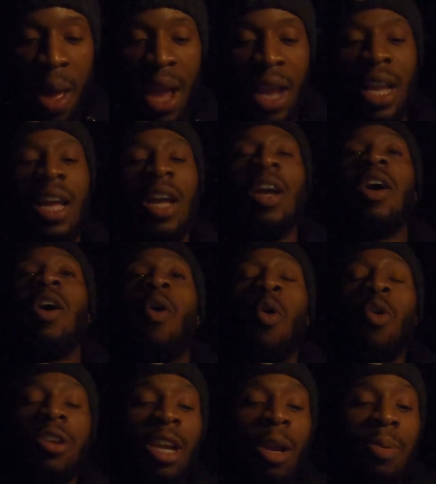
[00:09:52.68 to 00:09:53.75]
Bank.
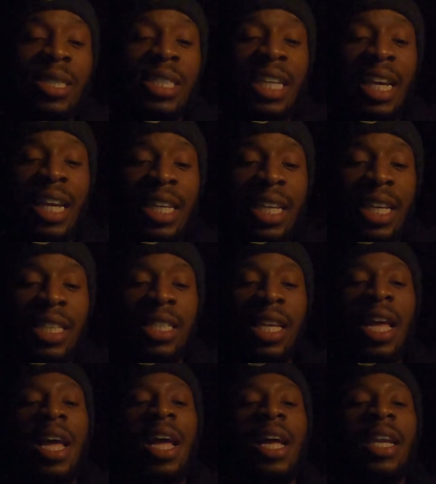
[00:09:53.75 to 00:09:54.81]
Order number 10 is
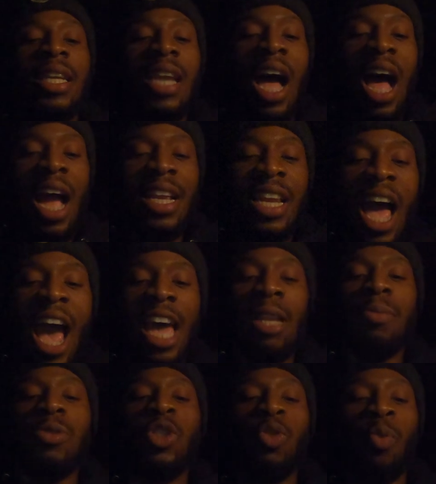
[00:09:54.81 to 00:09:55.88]
9
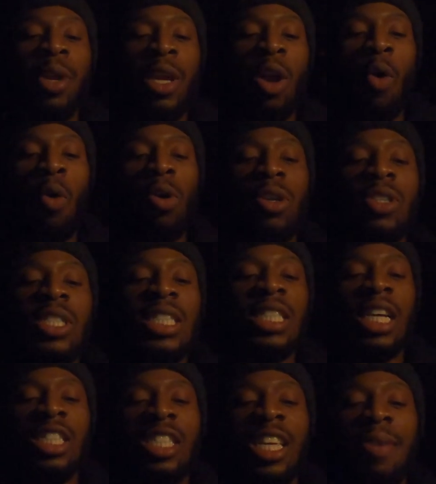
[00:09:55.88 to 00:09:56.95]
items, 3 orders,
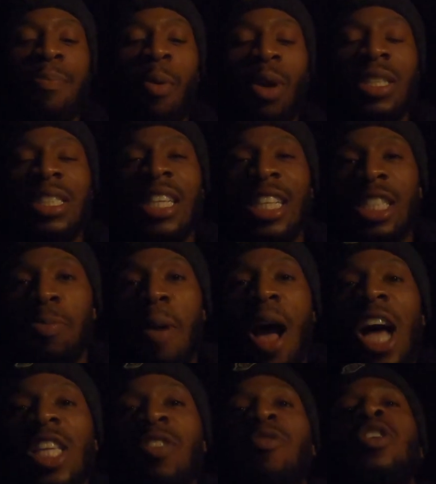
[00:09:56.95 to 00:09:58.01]
16.6
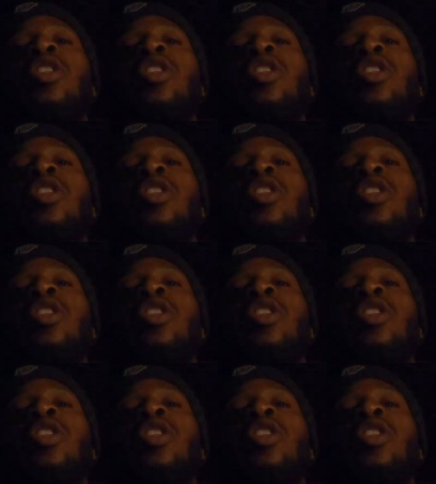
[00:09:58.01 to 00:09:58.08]
miles